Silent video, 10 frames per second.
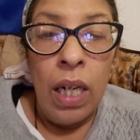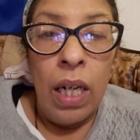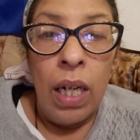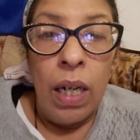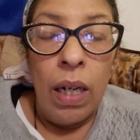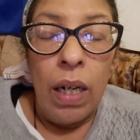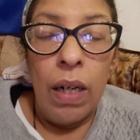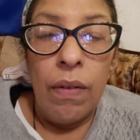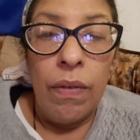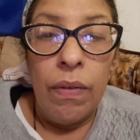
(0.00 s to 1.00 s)

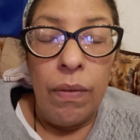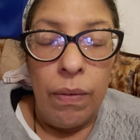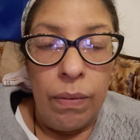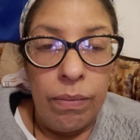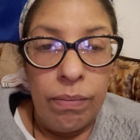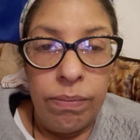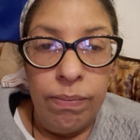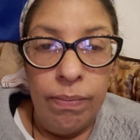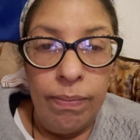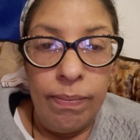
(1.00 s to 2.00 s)

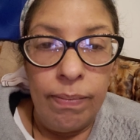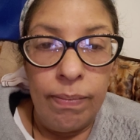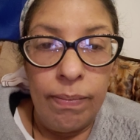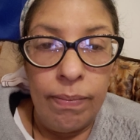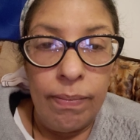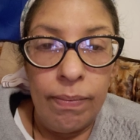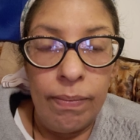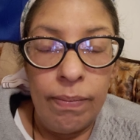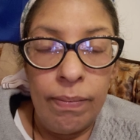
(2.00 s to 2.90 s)
[no speech]